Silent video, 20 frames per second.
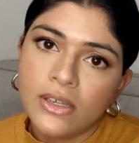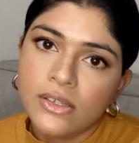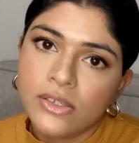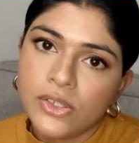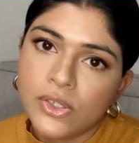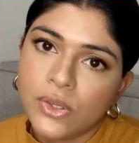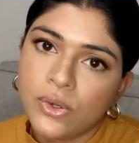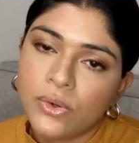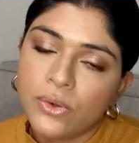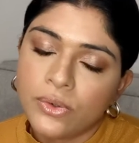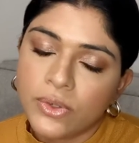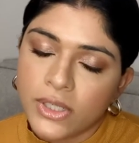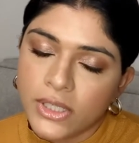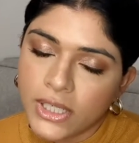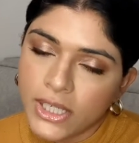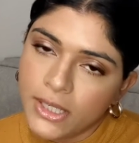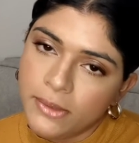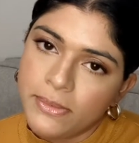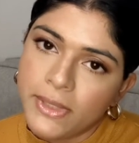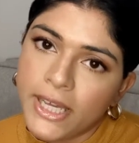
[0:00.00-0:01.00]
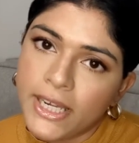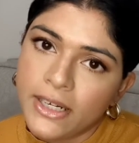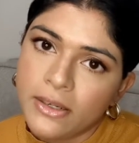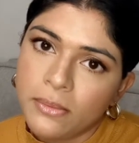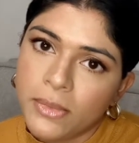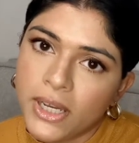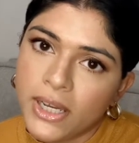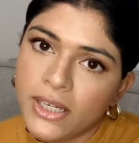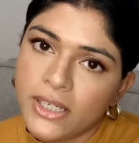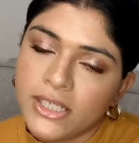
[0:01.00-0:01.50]
So keep that in
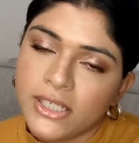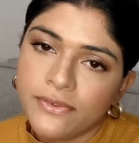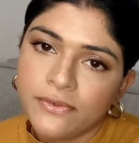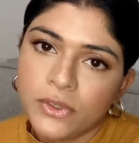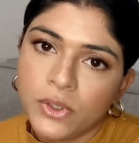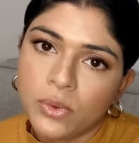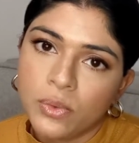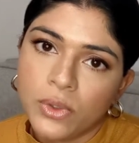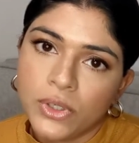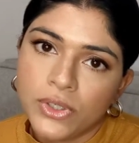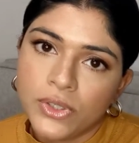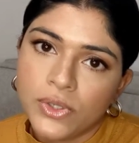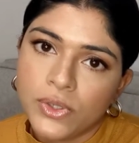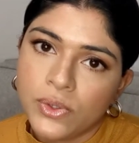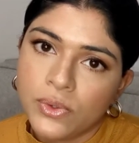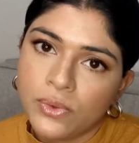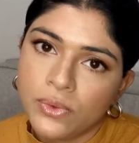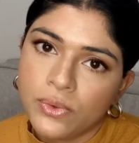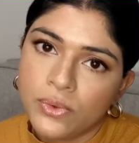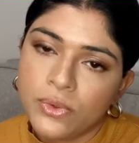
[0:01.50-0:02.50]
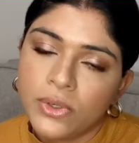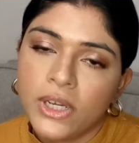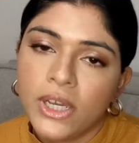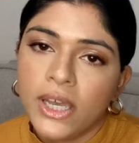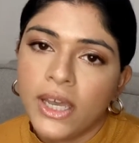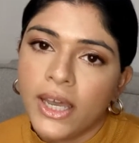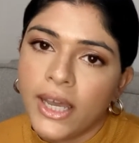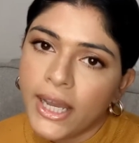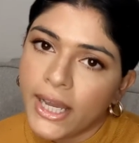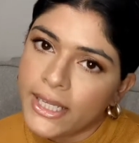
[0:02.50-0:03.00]
mind if you want to
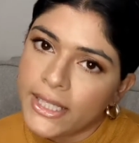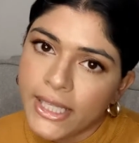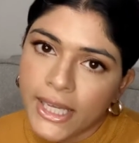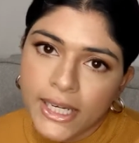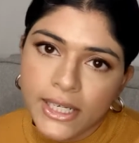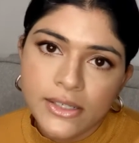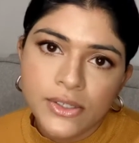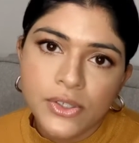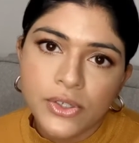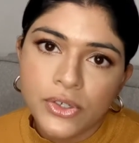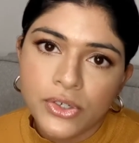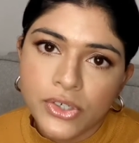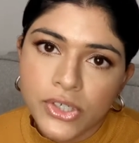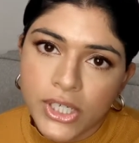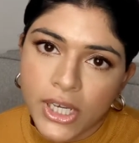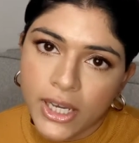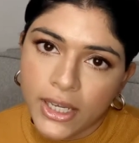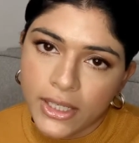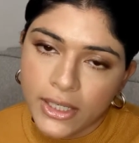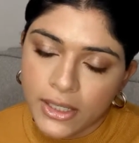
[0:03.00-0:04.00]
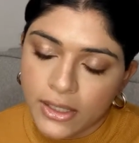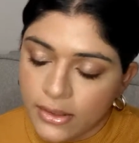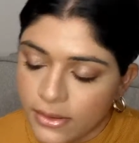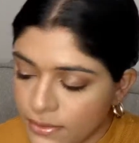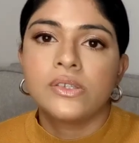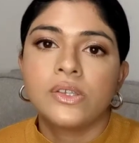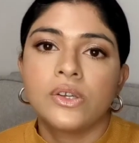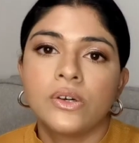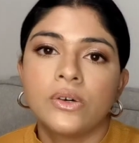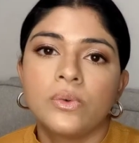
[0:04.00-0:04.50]
add that into your diet.
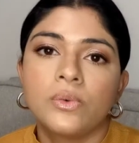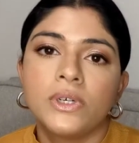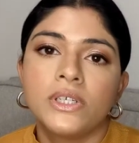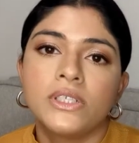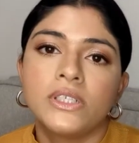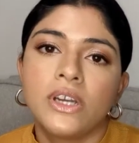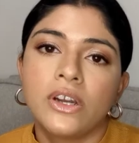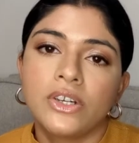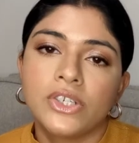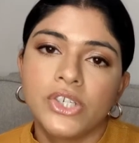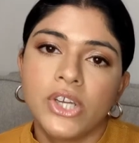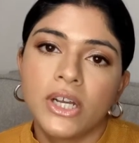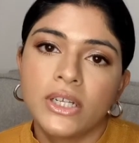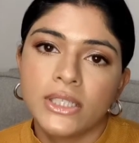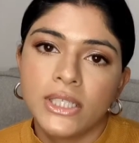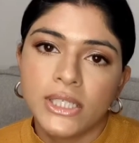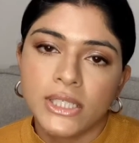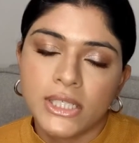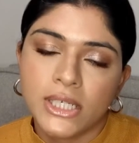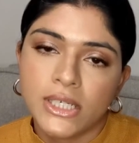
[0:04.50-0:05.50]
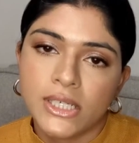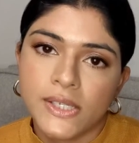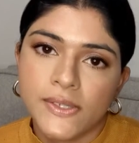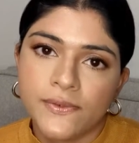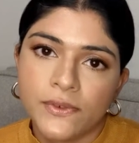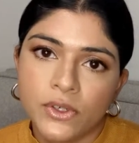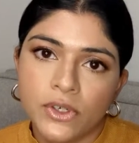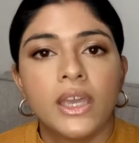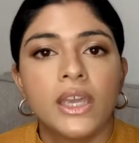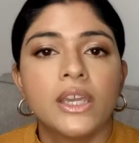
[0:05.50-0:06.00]
So what dark chocolate does,
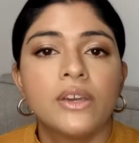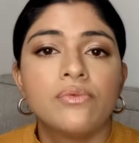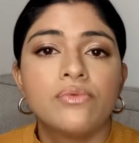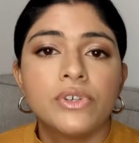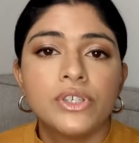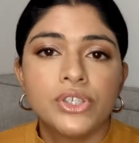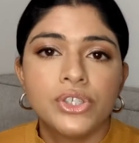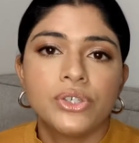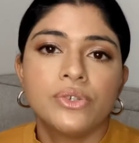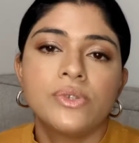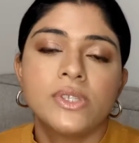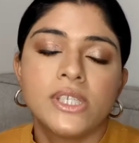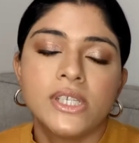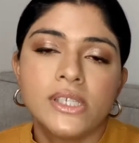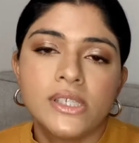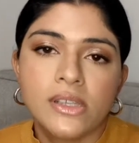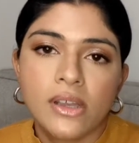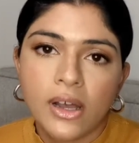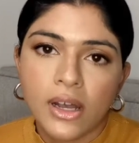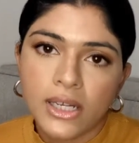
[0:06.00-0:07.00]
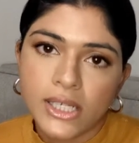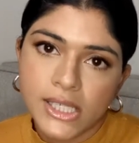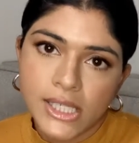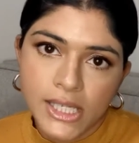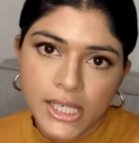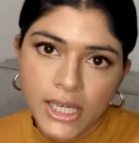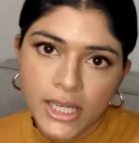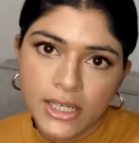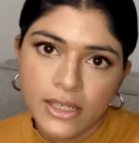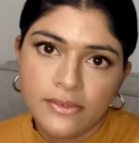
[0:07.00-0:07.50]
it reduces
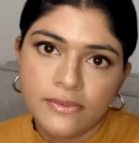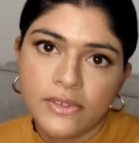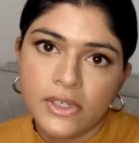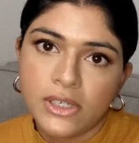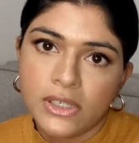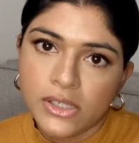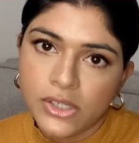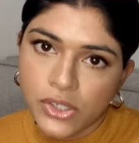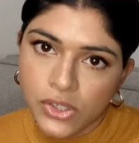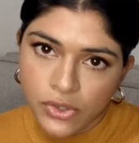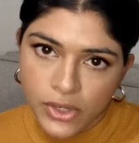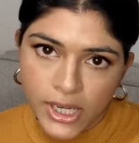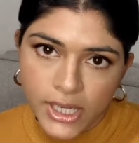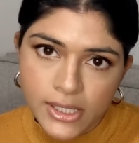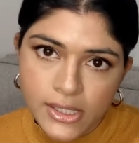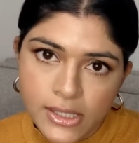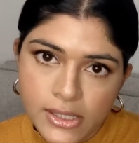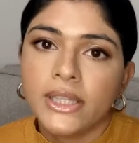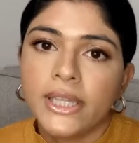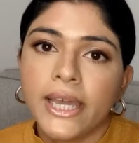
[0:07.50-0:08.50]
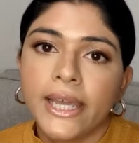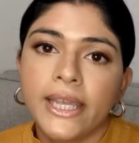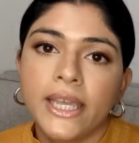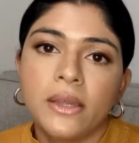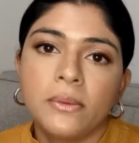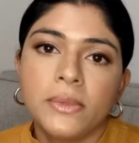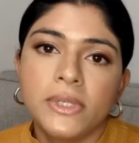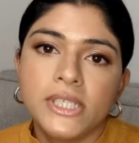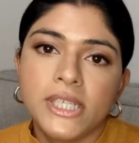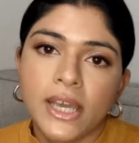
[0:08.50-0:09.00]
oxidative stress that
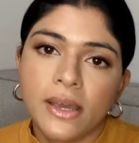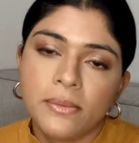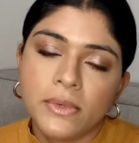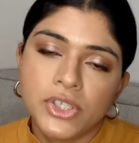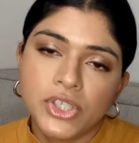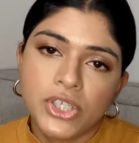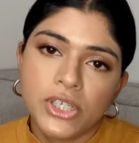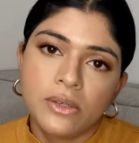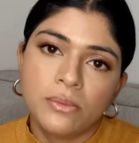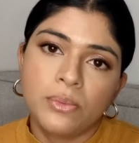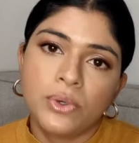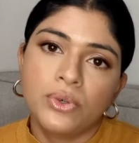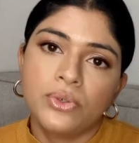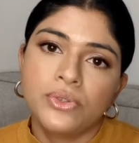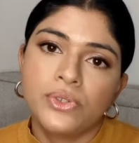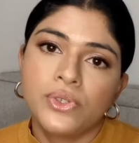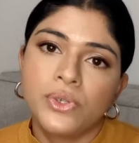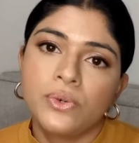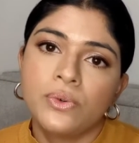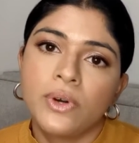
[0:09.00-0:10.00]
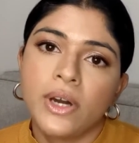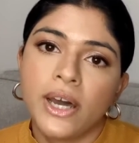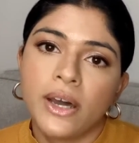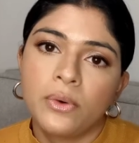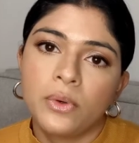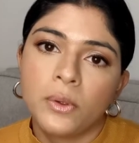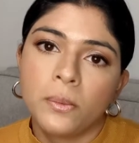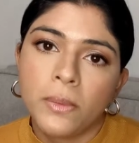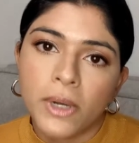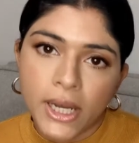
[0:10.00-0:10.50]
can be damaging both to
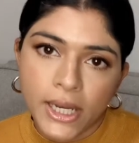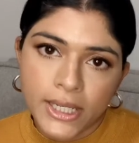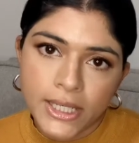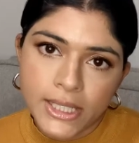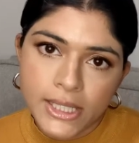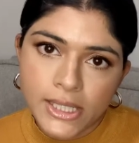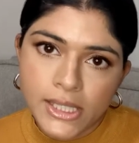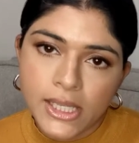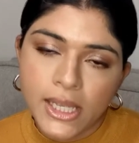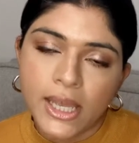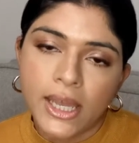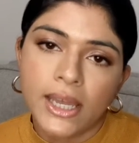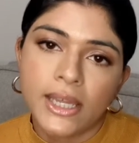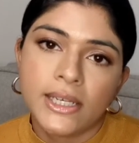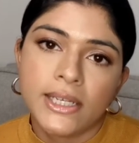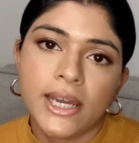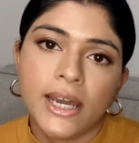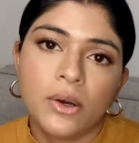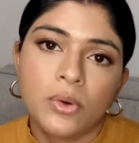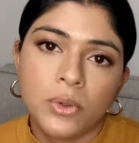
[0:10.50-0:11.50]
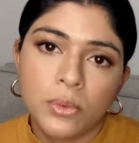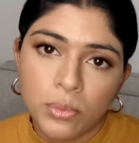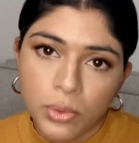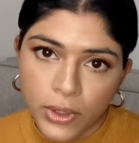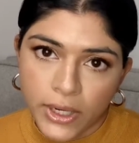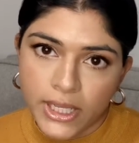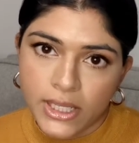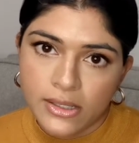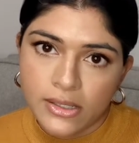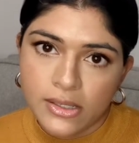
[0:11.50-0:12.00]
our bodies and our
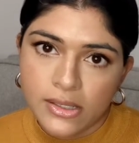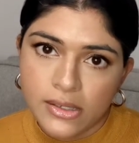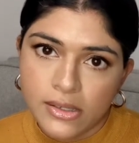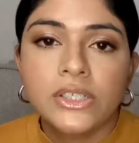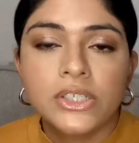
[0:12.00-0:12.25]
brains.